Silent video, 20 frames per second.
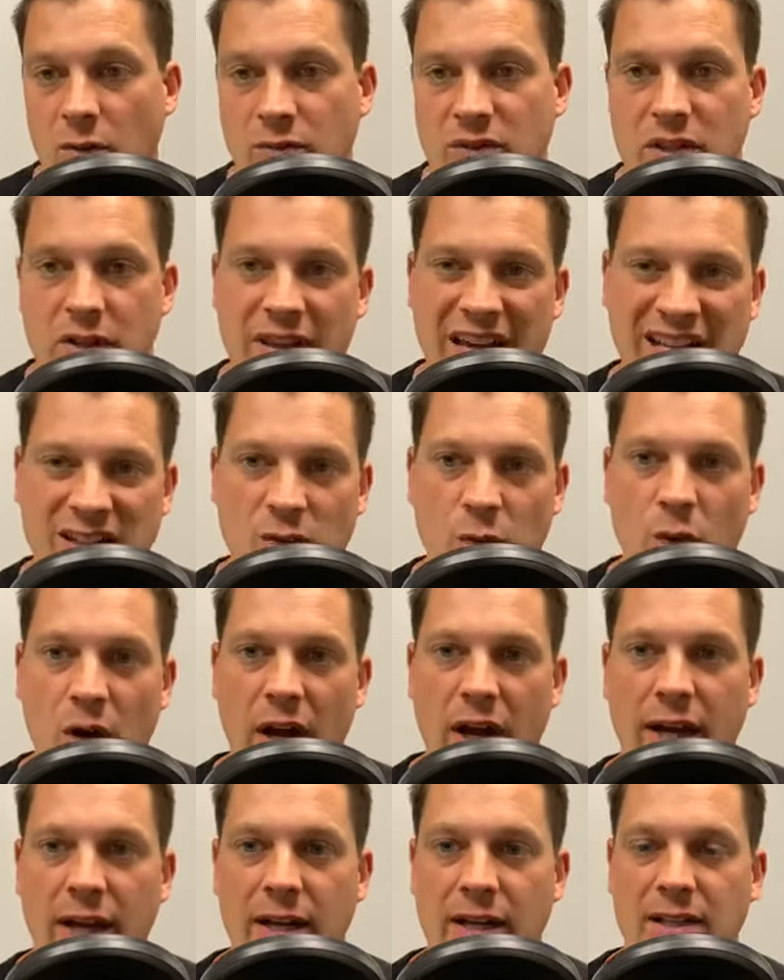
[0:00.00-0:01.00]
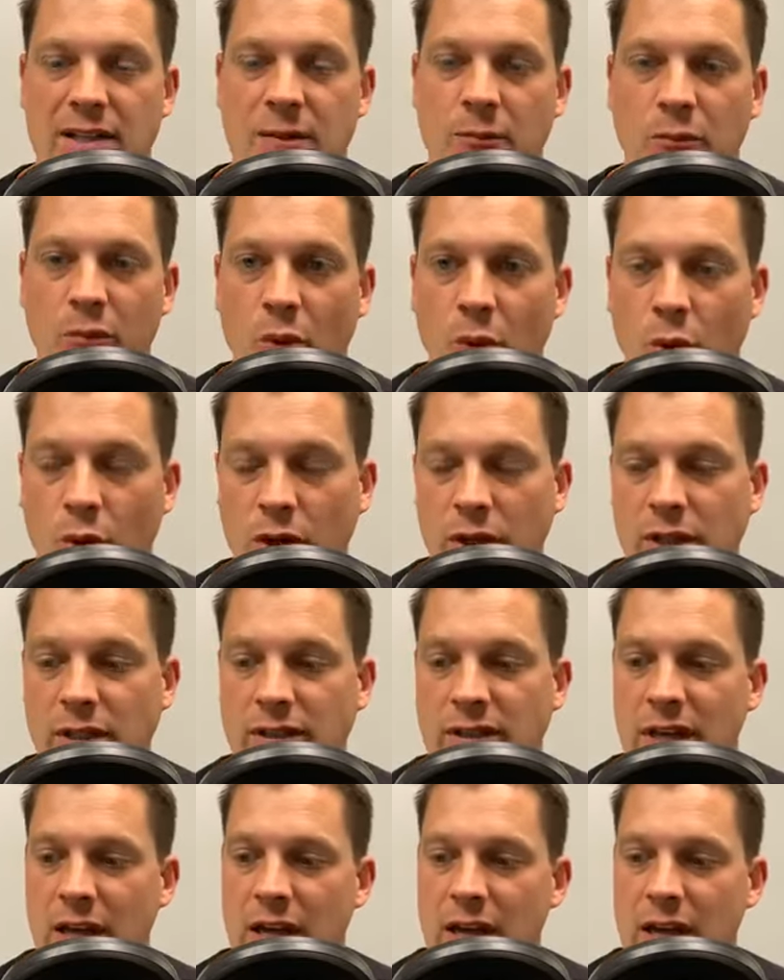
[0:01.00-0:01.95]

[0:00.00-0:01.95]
So that's why it is important,